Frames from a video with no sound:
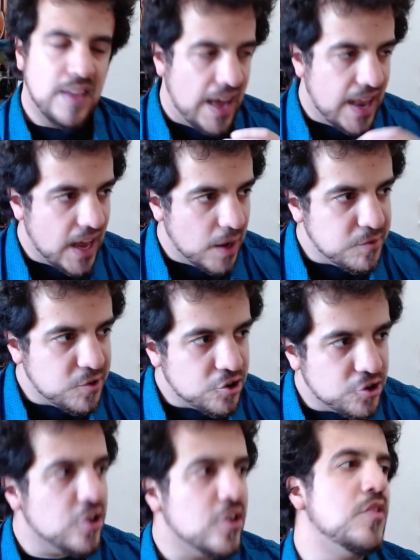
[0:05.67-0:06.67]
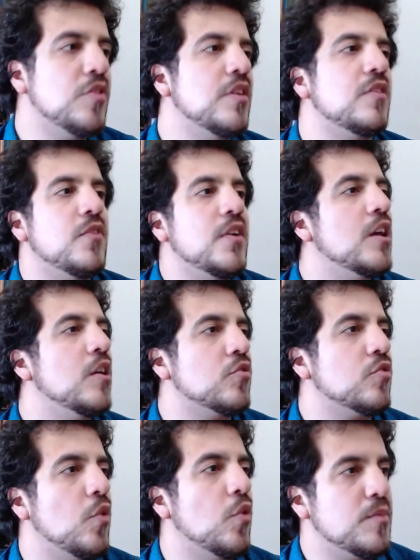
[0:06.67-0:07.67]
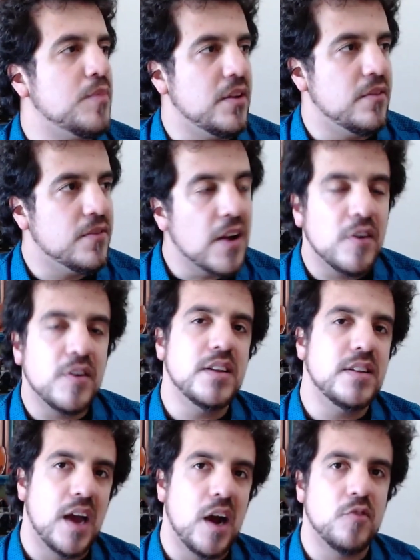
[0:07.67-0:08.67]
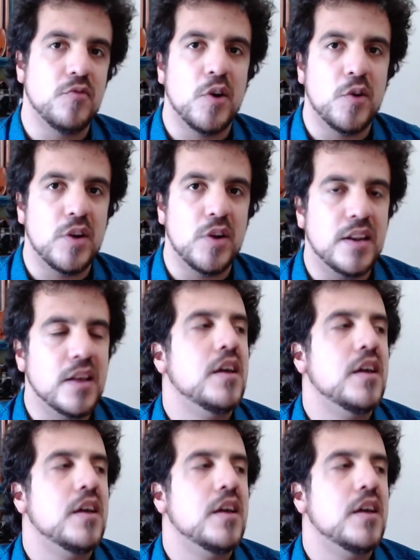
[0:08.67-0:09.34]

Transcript: And I'm sure this video is going to be very downvoted